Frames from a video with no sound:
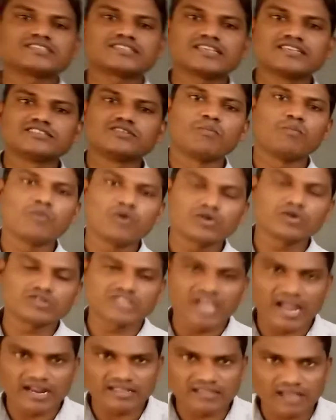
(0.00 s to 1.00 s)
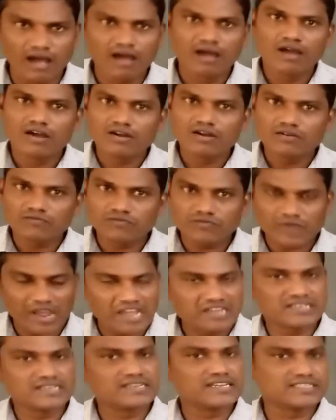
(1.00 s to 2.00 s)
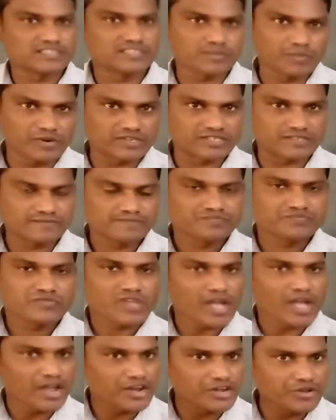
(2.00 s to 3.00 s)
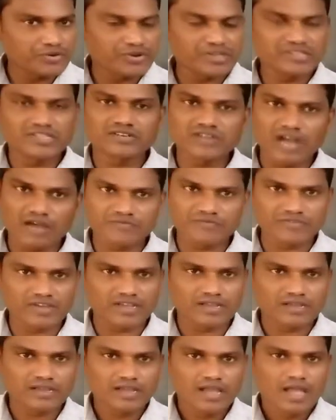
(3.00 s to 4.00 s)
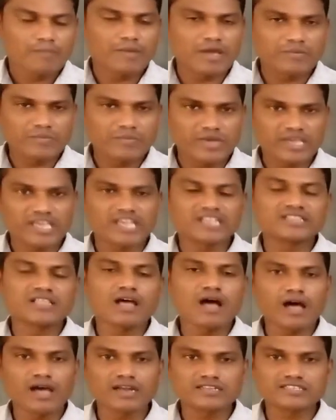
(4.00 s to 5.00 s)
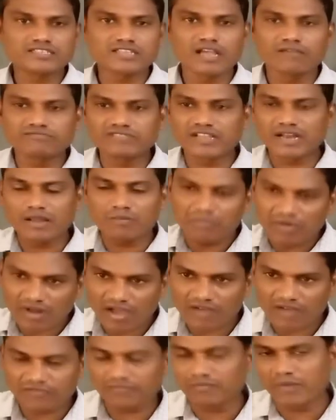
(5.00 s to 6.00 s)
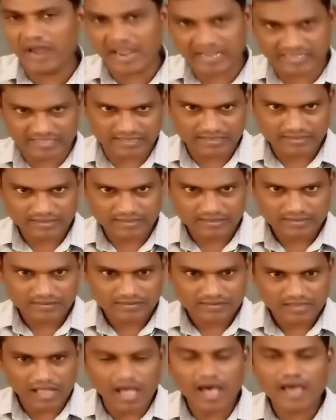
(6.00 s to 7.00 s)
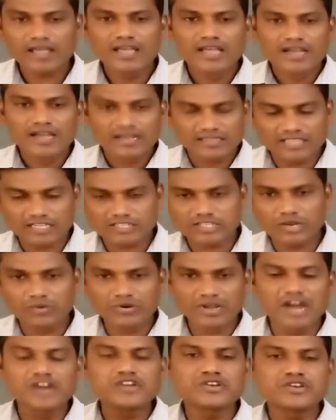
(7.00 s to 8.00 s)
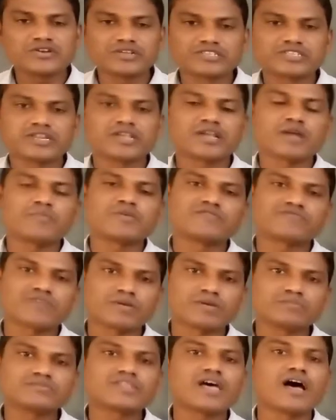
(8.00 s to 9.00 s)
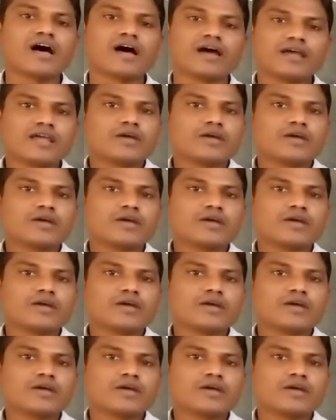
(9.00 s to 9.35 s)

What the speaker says: is more than the 80 decibels. And during the traffic, by making the horns of the number of bikes or the sound continuously coming from the